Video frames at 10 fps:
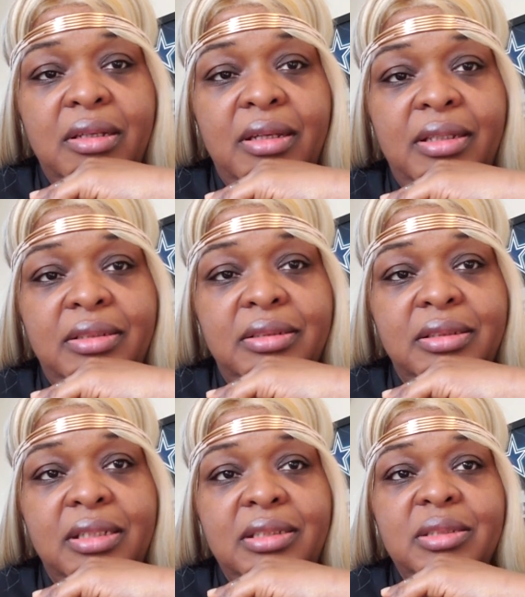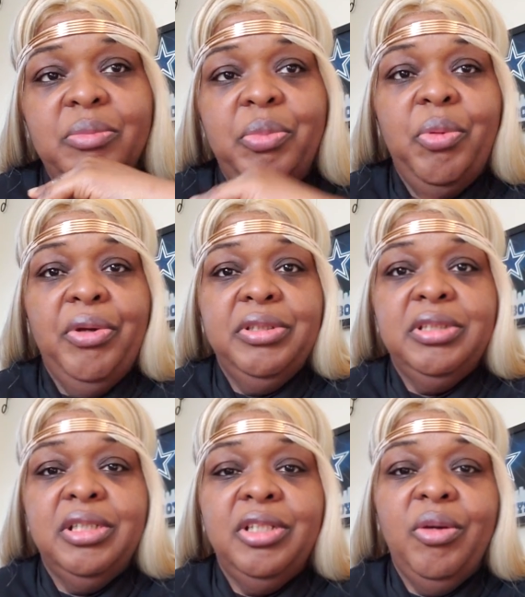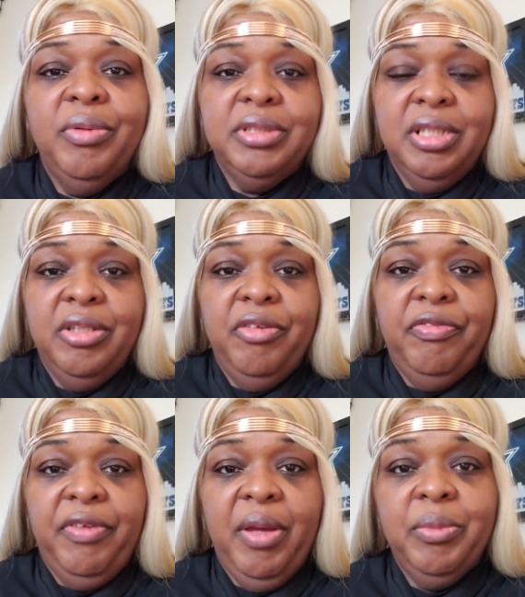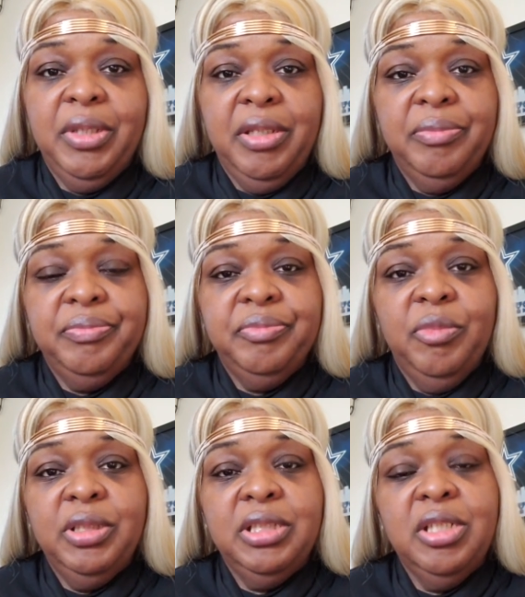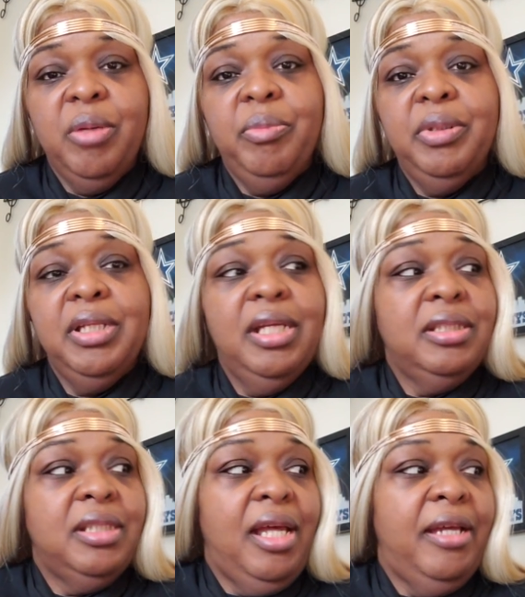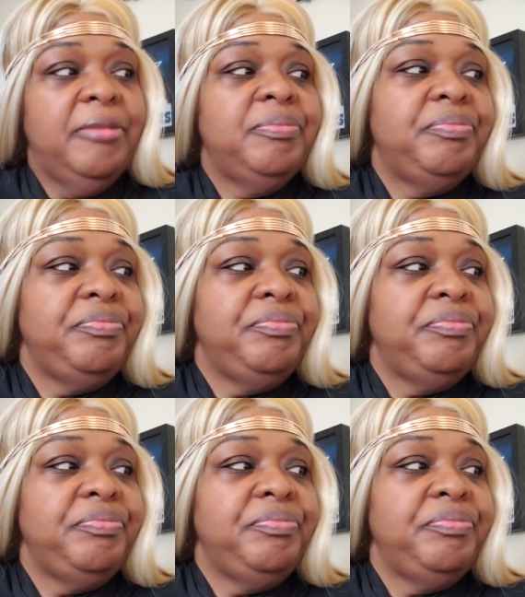And it's important to know what's in your family, what's in your bloodline.